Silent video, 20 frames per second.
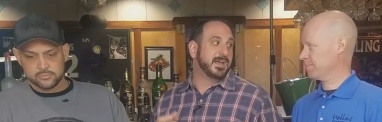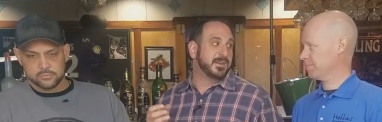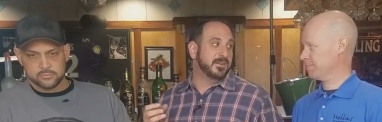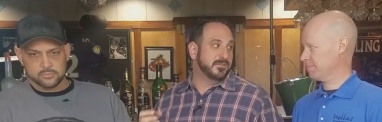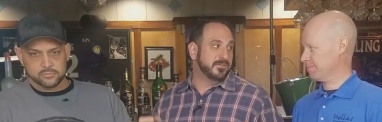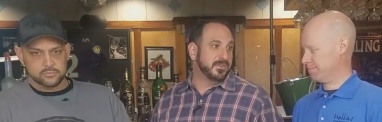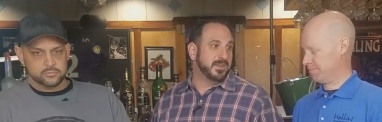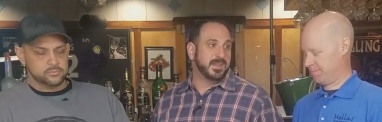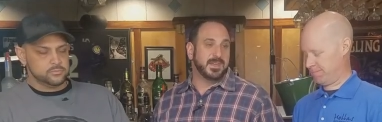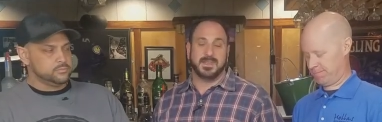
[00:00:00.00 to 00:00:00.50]

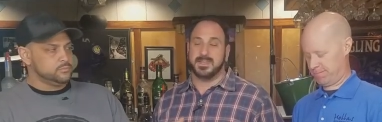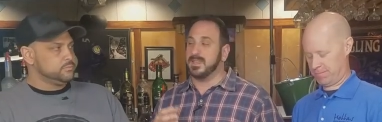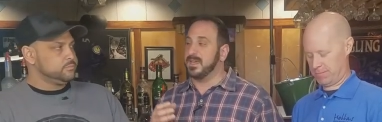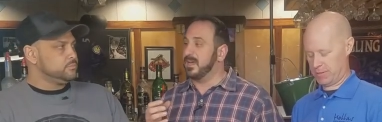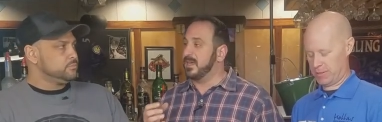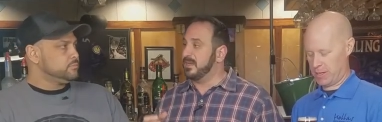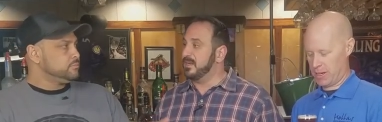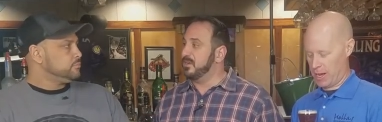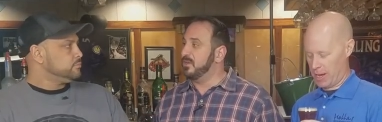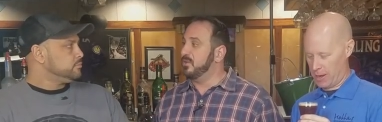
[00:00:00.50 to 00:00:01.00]
Speaker 1: of like
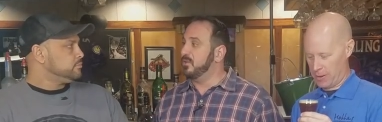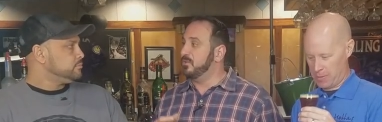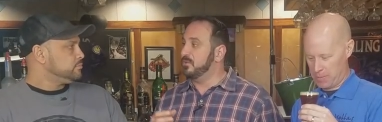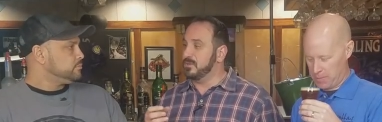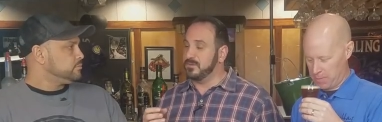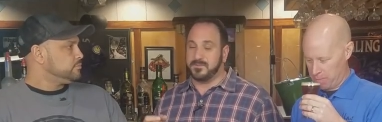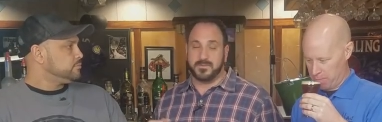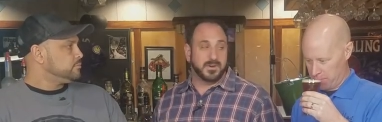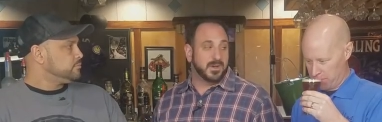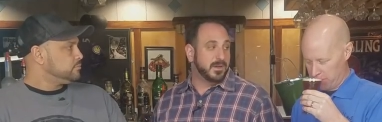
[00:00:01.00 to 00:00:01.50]
that
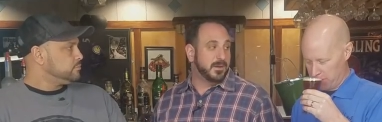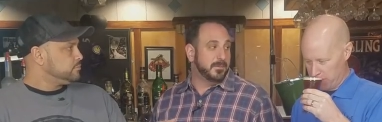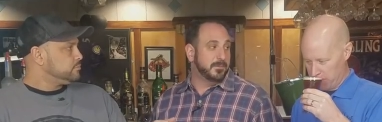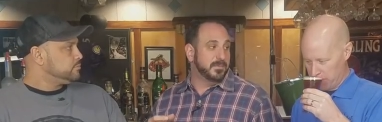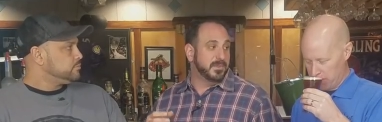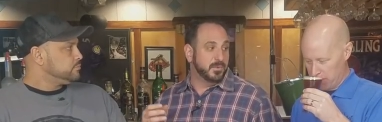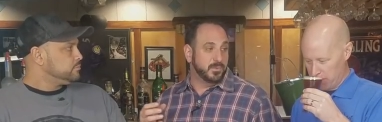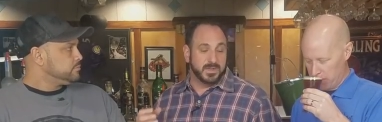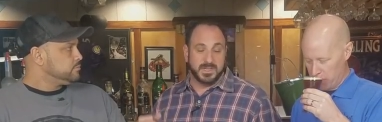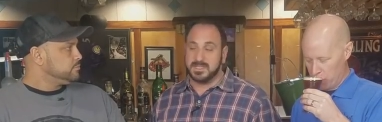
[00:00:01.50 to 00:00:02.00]
note from
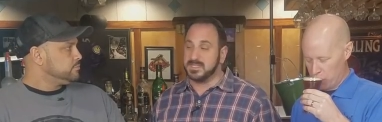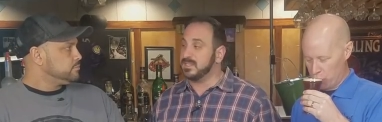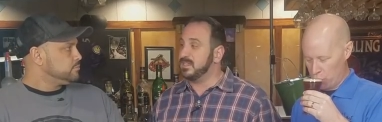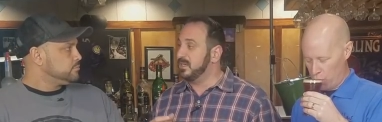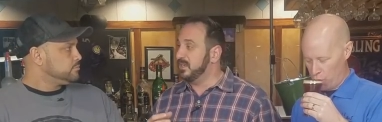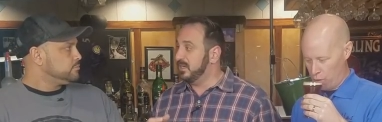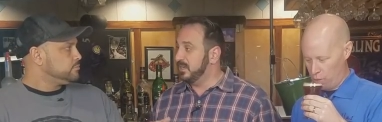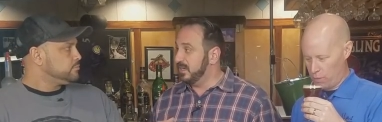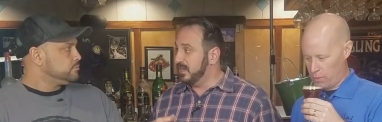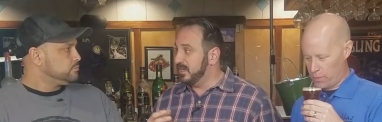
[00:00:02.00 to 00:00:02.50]
the
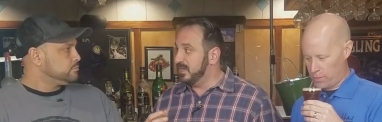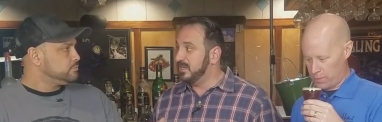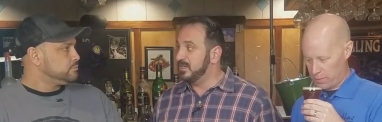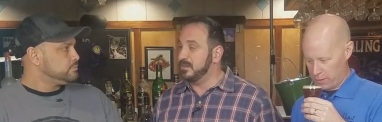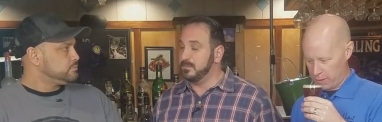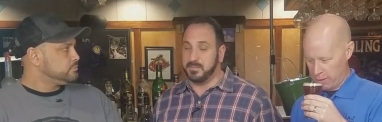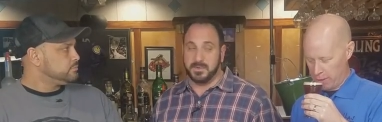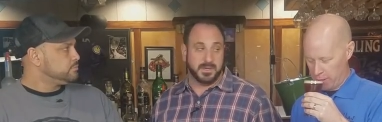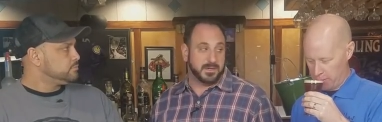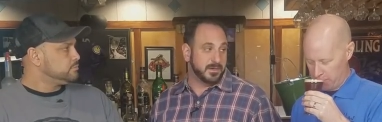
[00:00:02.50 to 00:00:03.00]
whiskey in
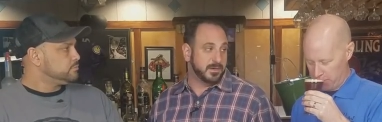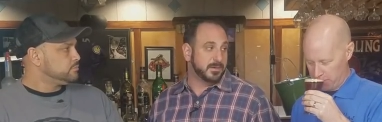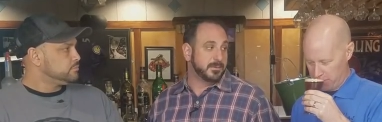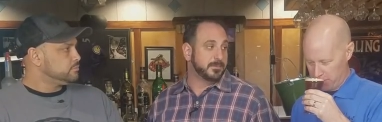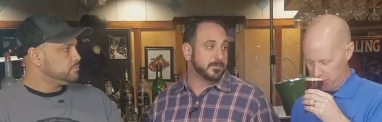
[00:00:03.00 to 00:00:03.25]
the beer.